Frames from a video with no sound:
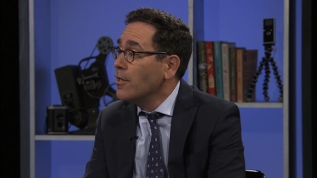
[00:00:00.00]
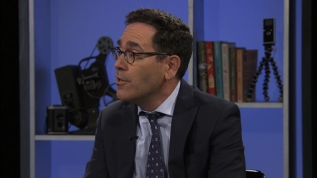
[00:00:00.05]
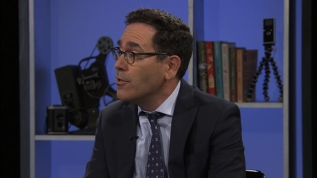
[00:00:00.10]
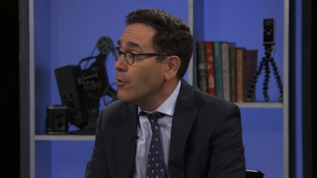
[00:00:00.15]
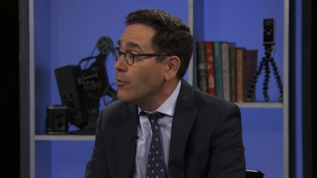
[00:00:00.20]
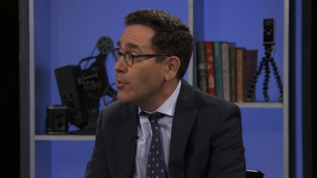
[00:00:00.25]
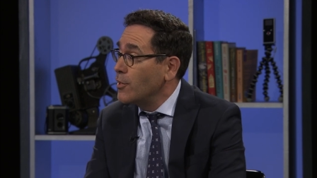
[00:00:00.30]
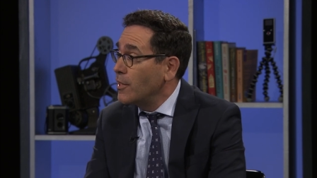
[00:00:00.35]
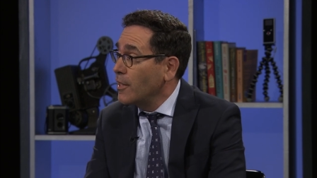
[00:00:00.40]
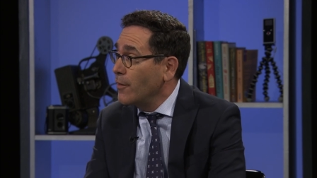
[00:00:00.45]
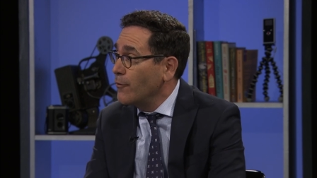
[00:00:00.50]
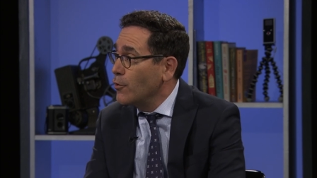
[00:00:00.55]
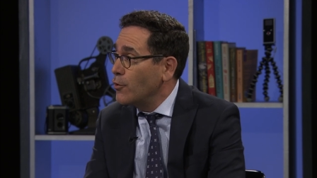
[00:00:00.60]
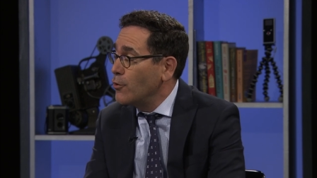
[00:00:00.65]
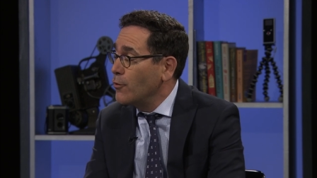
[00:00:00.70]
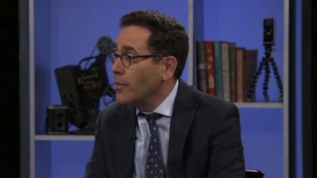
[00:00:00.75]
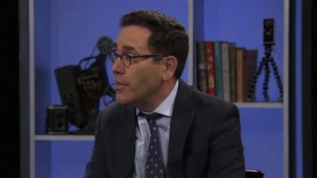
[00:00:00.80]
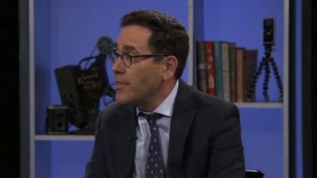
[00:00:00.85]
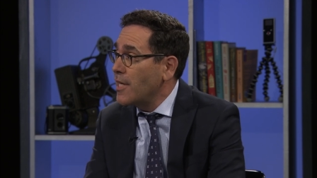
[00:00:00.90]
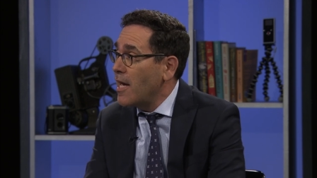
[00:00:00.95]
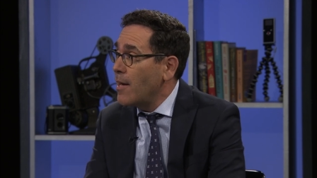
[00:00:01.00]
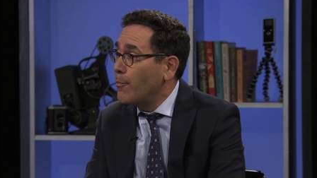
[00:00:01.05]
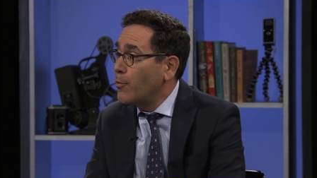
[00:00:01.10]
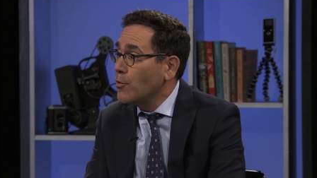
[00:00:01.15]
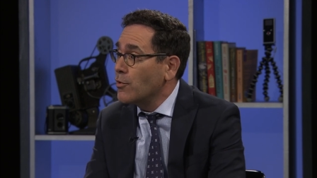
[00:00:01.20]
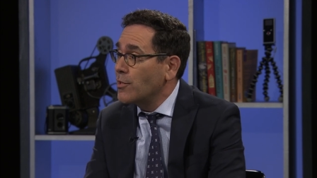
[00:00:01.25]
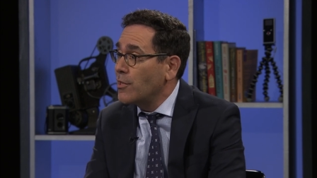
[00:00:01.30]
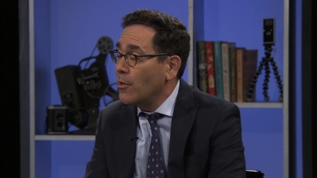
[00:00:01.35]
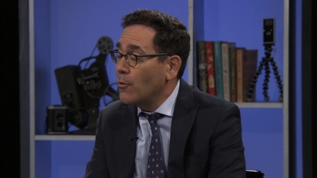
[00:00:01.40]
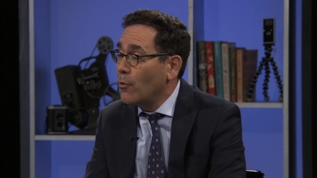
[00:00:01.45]
So just to give you two
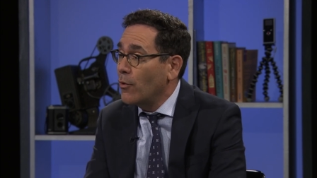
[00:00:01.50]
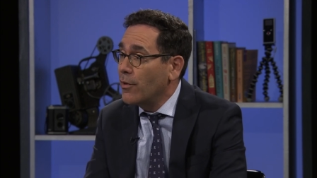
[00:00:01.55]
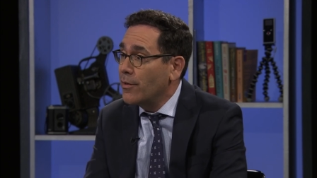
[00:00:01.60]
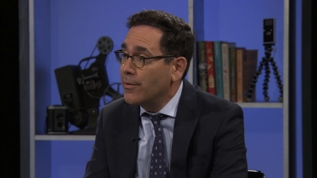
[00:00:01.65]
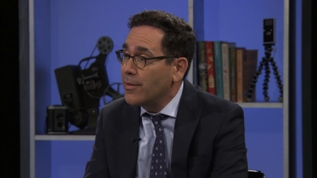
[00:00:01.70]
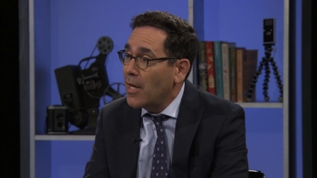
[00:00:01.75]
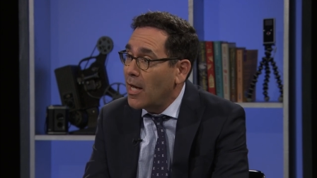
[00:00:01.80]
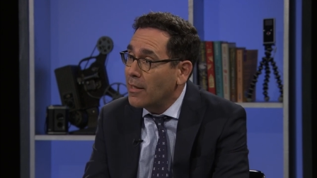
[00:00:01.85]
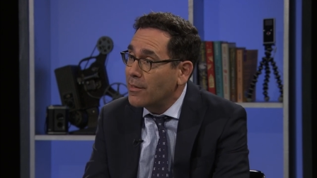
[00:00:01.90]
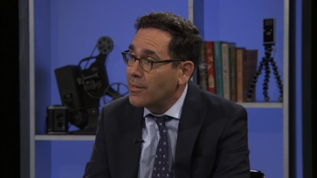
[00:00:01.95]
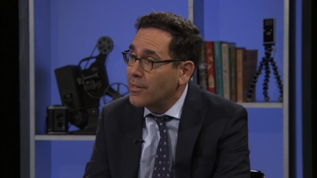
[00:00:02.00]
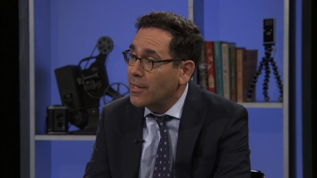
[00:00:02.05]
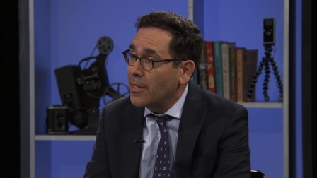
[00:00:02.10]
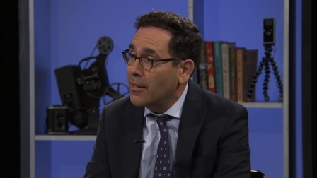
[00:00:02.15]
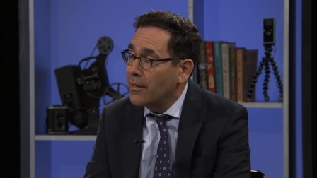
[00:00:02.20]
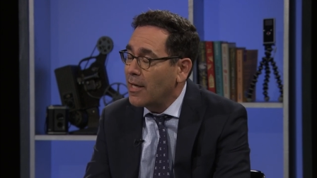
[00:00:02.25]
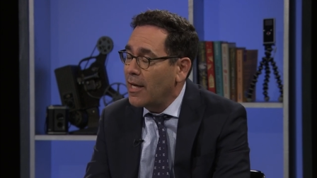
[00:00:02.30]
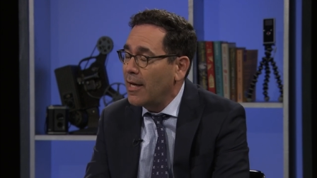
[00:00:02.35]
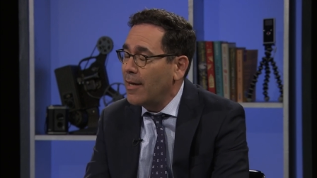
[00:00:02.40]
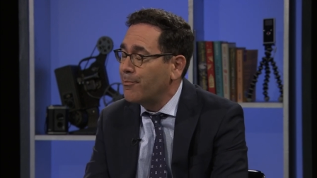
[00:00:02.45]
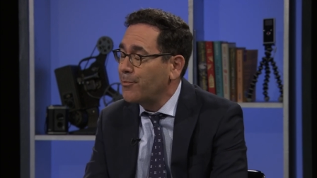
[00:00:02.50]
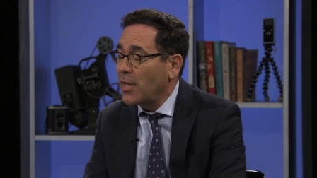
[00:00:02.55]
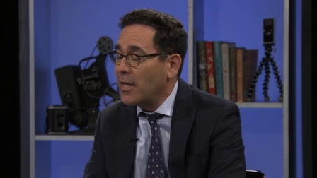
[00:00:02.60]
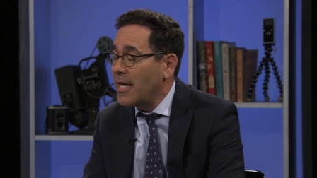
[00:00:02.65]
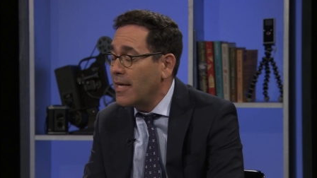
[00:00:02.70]
examples, there were Nazi uh,